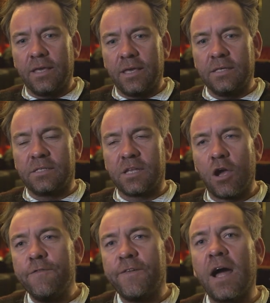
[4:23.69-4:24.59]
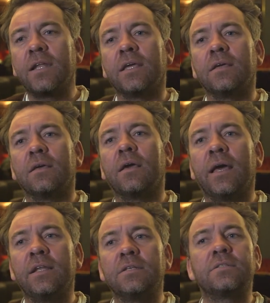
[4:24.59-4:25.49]
he's so funny
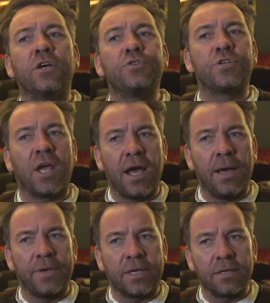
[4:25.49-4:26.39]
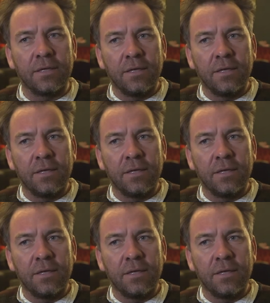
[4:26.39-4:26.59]
and he's so charming,